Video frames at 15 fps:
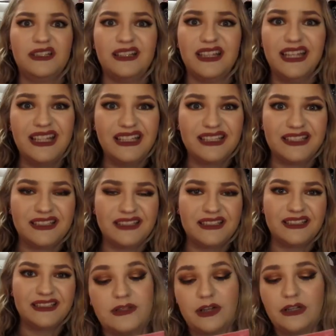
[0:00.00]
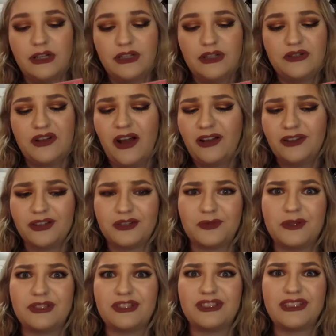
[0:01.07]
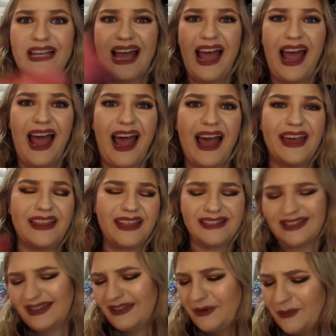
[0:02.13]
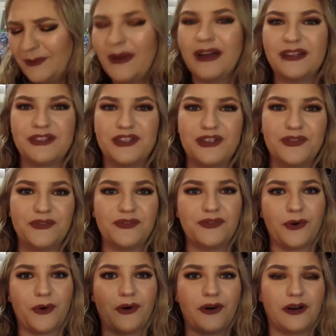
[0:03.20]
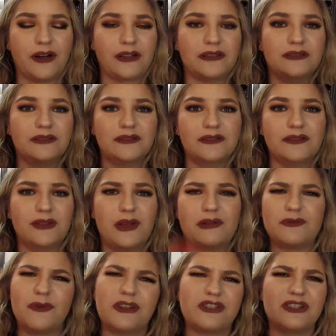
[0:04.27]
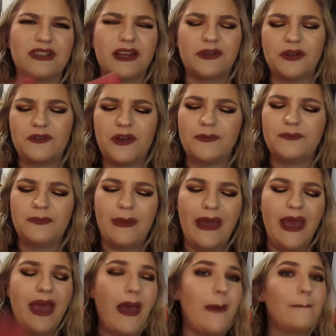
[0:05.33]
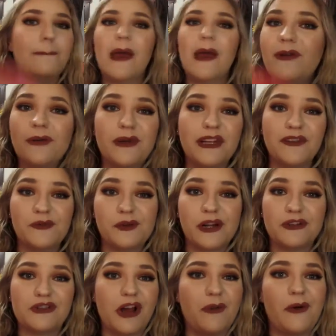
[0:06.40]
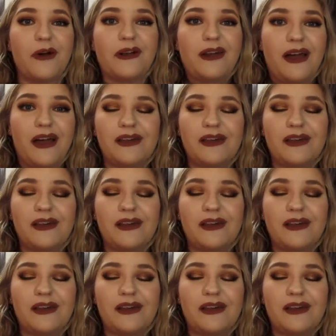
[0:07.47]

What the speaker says: This? $32, which that's a little much for those blushes. I don't know if it'll be different when I try them on.